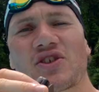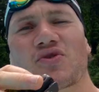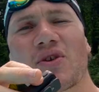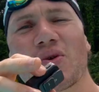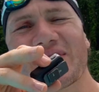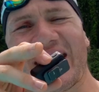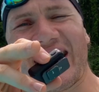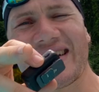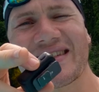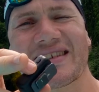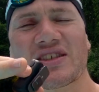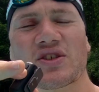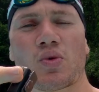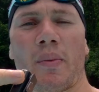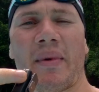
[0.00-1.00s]
drills into
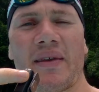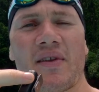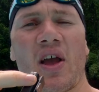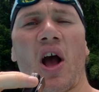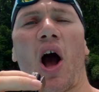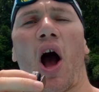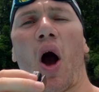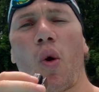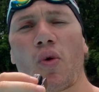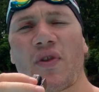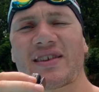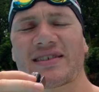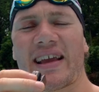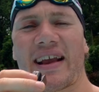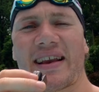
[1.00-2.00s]
swimming, hold the
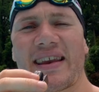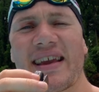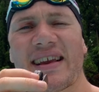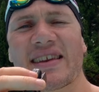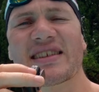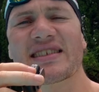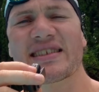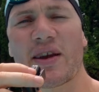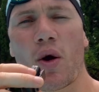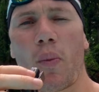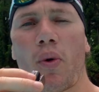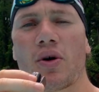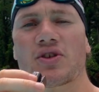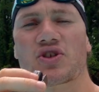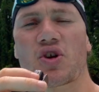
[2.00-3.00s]
technique and the skill
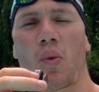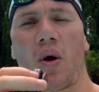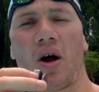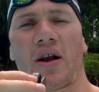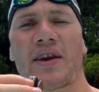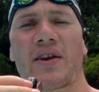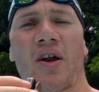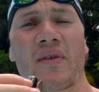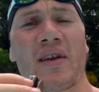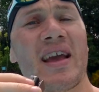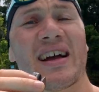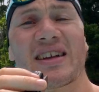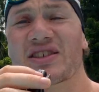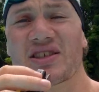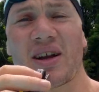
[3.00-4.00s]
points you're working on,
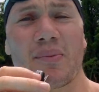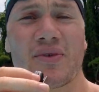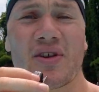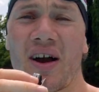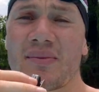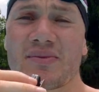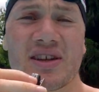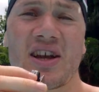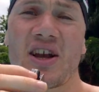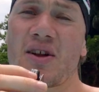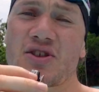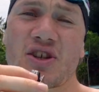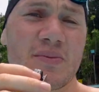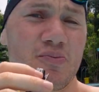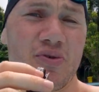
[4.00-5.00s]
and sometimes
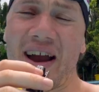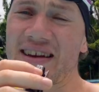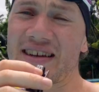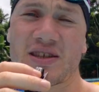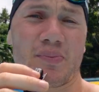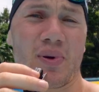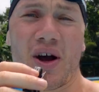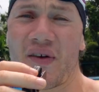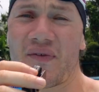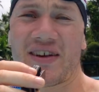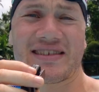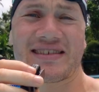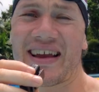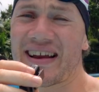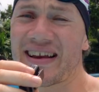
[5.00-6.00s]
just practice
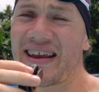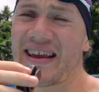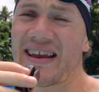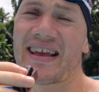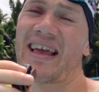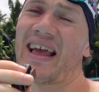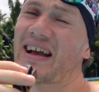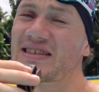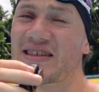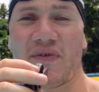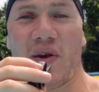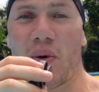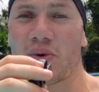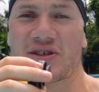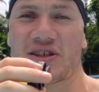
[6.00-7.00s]
perfect technique as if
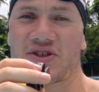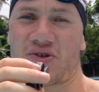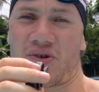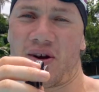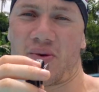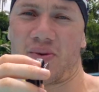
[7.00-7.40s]
it was a drill.